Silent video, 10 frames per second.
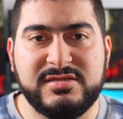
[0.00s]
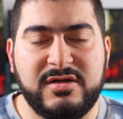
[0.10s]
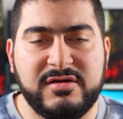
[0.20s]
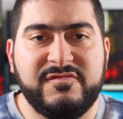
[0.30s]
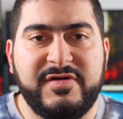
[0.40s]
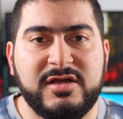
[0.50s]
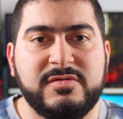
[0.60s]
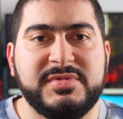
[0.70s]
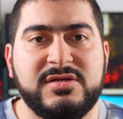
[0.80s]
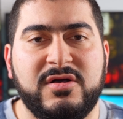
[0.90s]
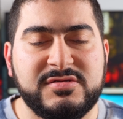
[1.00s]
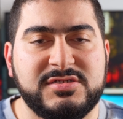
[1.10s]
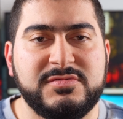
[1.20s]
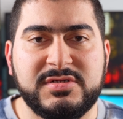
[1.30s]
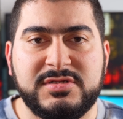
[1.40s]
our environment
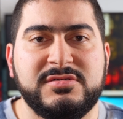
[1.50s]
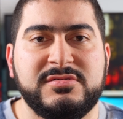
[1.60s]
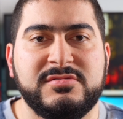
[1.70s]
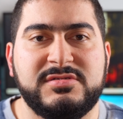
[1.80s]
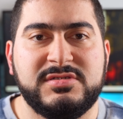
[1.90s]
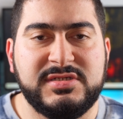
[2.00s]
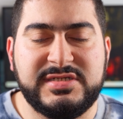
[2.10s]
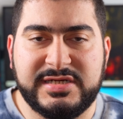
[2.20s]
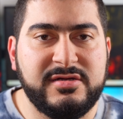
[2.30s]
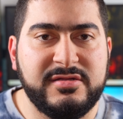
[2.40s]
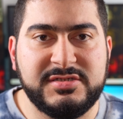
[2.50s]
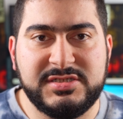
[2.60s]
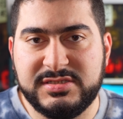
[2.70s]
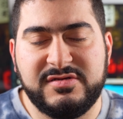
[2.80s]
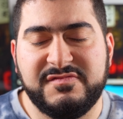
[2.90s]
also includes the technology
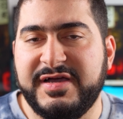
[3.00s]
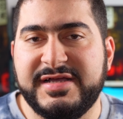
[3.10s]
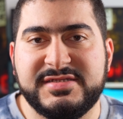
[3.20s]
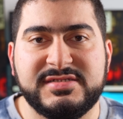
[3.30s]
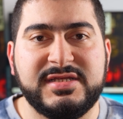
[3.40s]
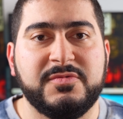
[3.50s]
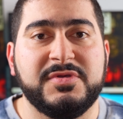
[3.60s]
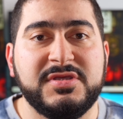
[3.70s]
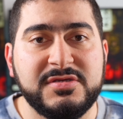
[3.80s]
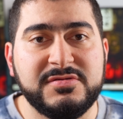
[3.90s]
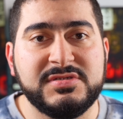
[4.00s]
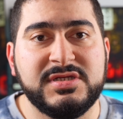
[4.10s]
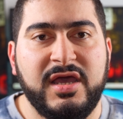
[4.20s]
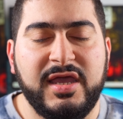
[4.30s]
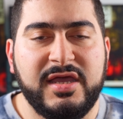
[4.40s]
and the devices that we use.
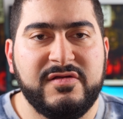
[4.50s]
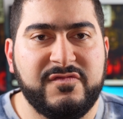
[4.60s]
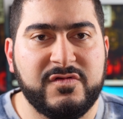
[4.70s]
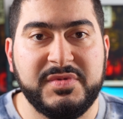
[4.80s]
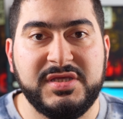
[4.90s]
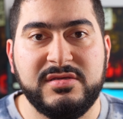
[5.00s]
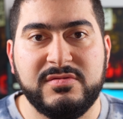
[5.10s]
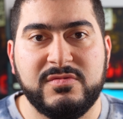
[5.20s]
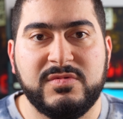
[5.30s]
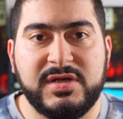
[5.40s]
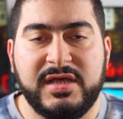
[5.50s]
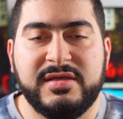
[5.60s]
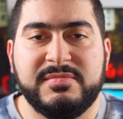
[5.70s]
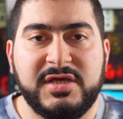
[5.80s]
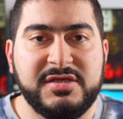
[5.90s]
And for me, when
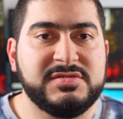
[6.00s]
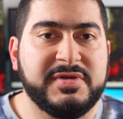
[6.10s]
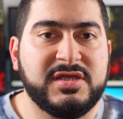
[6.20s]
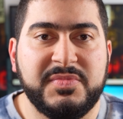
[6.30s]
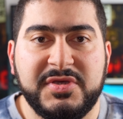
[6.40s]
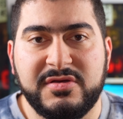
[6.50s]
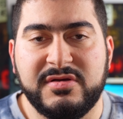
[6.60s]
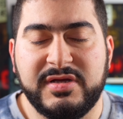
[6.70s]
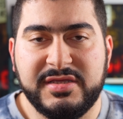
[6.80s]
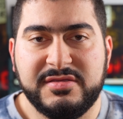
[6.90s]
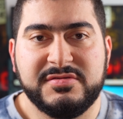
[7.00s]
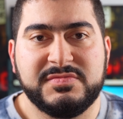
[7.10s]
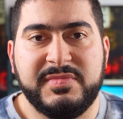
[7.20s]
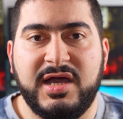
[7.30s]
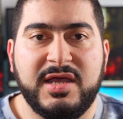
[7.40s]
I'm not using my computer, I use my